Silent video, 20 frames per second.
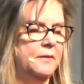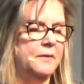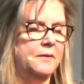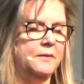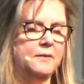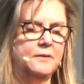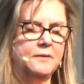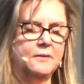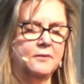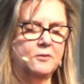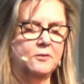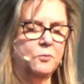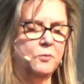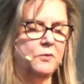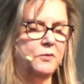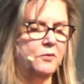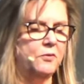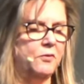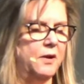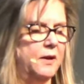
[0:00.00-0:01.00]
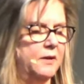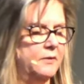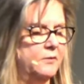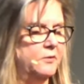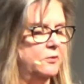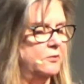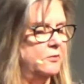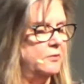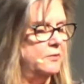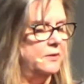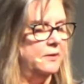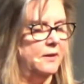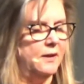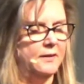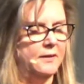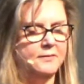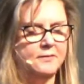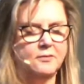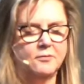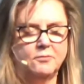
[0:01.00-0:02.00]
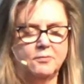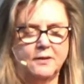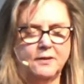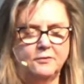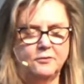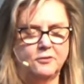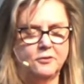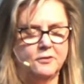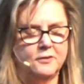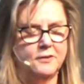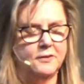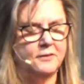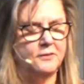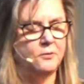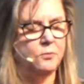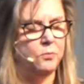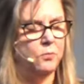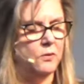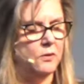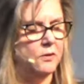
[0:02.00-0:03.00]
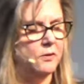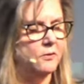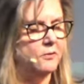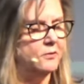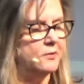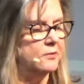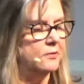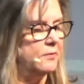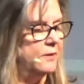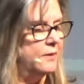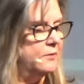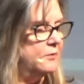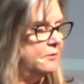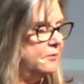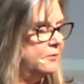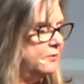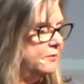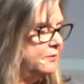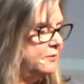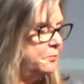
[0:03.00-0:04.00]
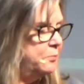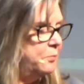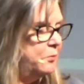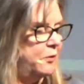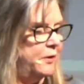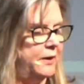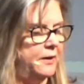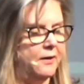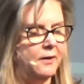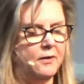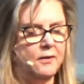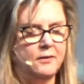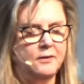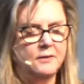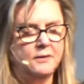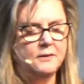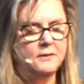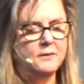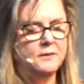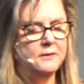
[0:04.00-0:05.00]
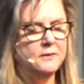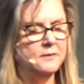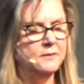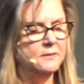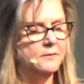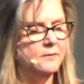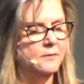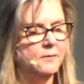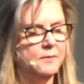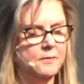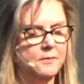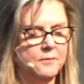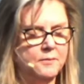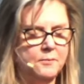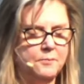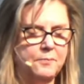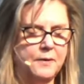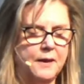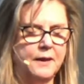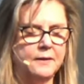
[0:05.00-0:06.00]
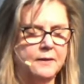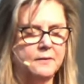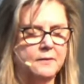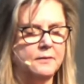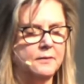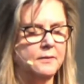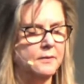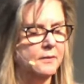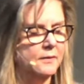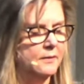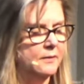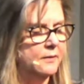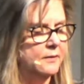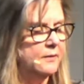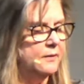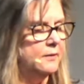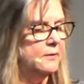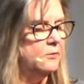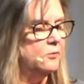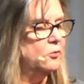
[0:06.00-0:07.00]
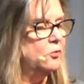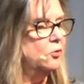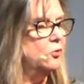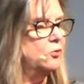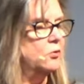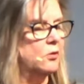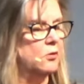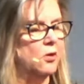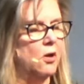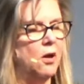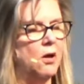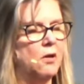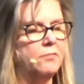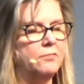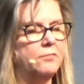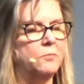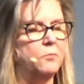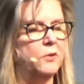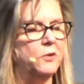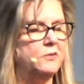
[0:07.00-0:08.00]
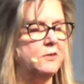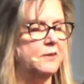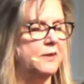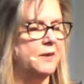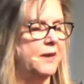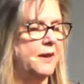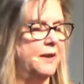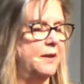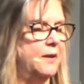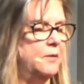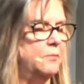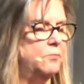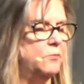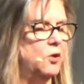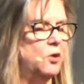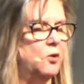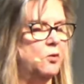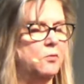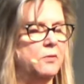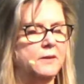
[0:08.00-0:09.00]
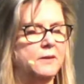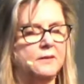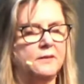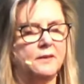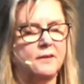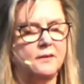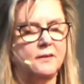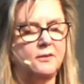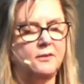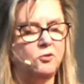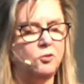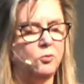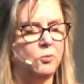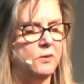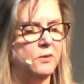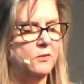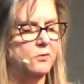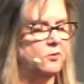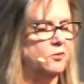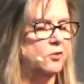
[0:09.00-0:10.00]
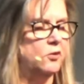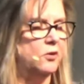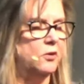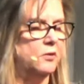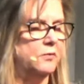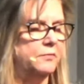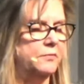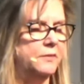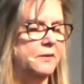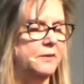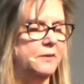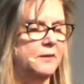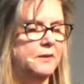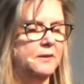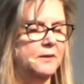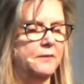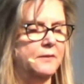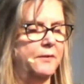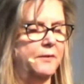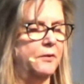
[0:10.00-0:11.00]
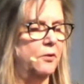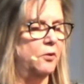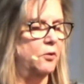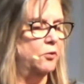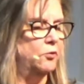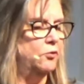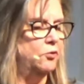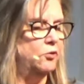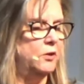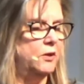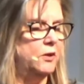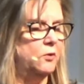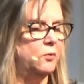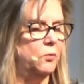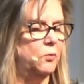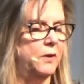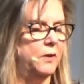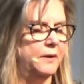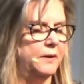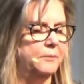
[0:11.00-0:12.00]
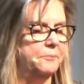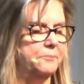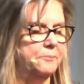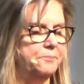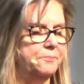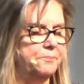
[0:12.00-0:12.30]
And it is with gratitude that I surrender this word, surrender this prayer back into the law from which it came, knowing that each one is served in their own unique way.